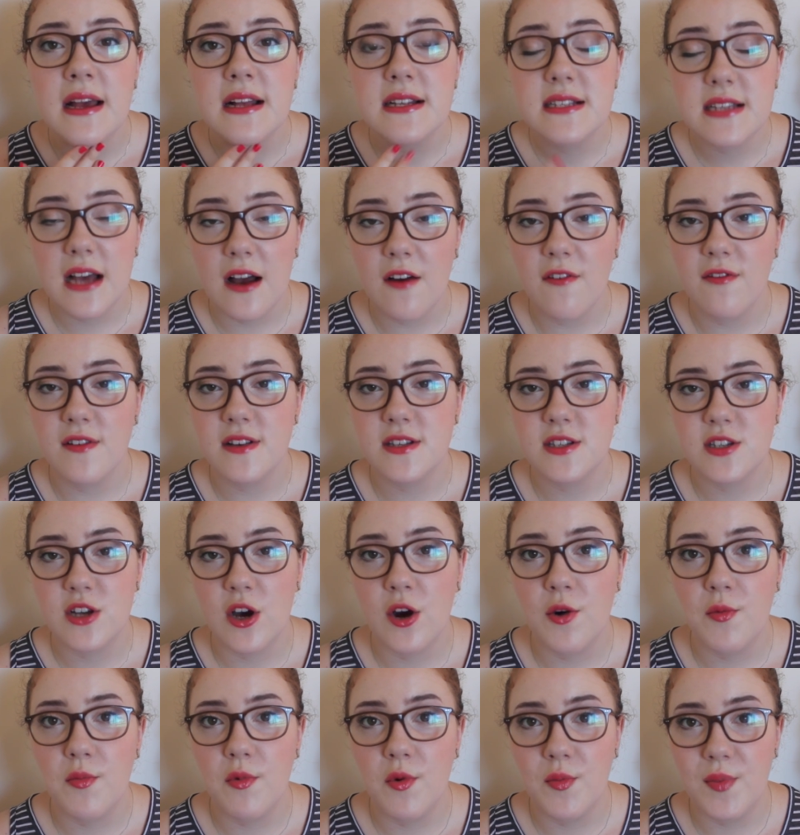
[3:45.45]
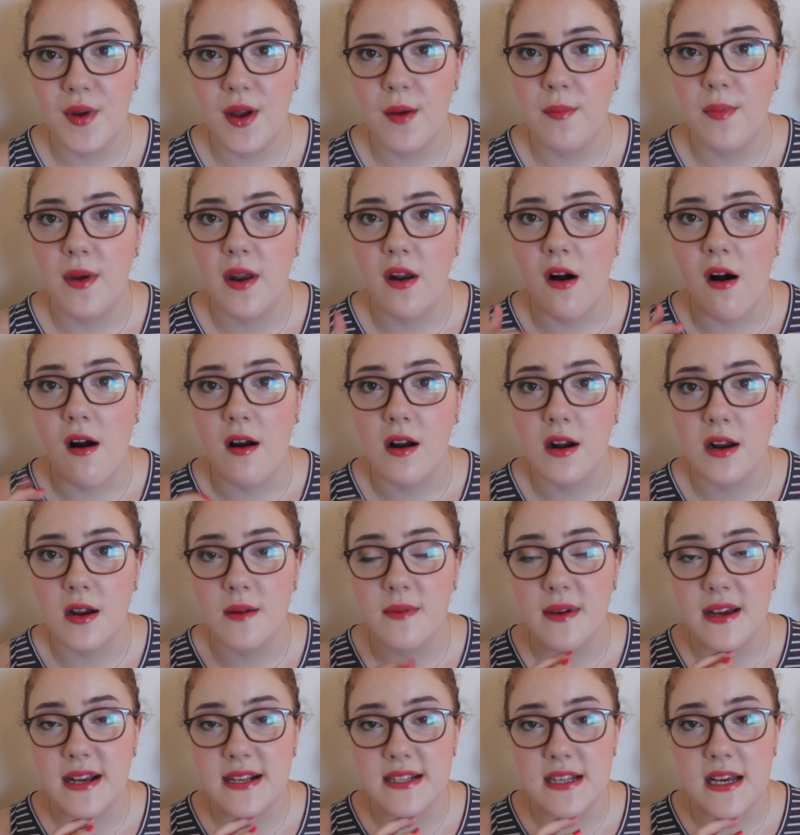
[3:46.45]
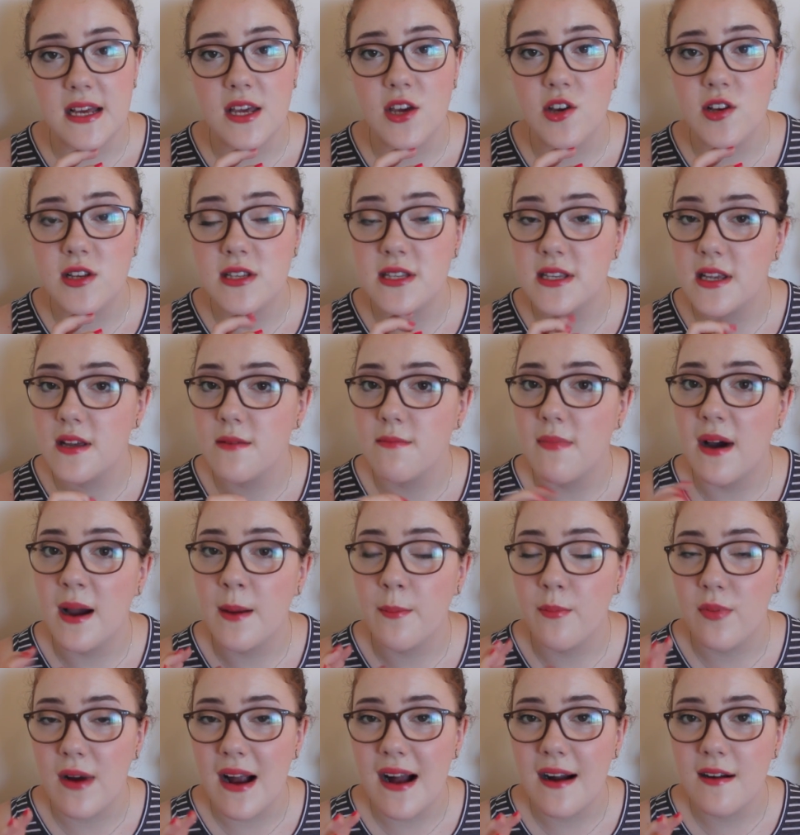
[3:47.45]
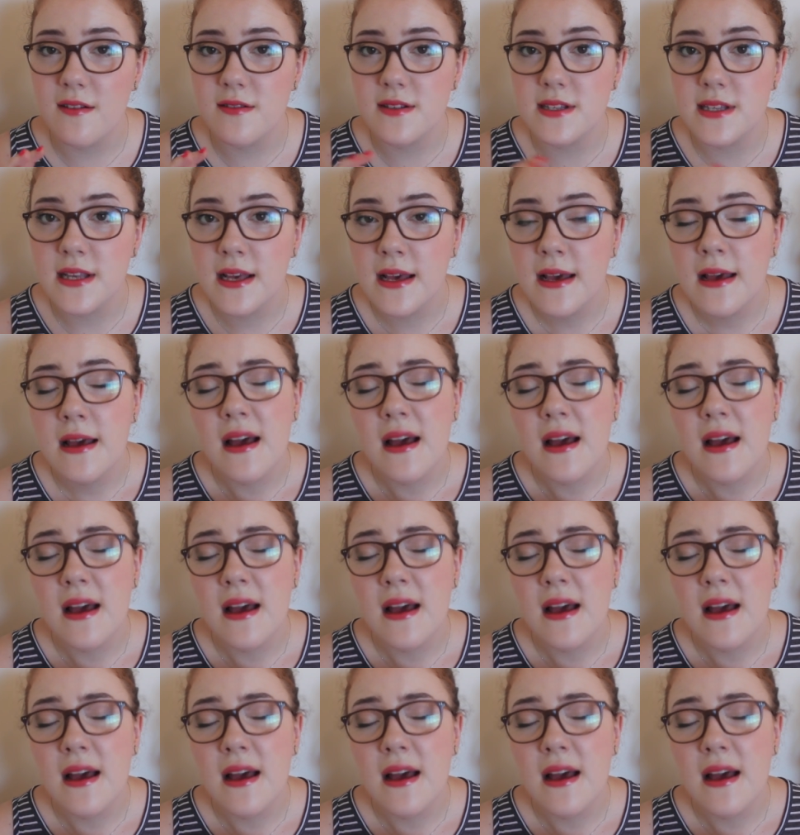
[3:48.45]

Toughest Taupe will be a bit harder because I use it in my brows.